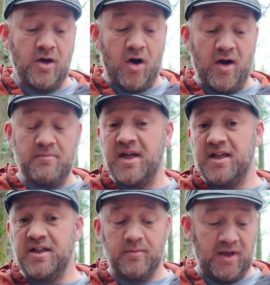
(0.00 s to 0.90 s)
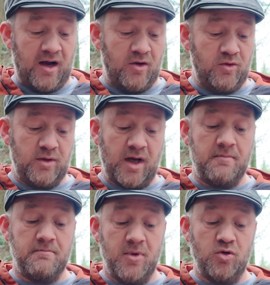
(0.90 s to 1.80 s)
High, medium, low,
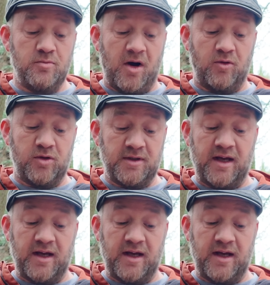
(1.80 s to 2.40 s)
and moon mode.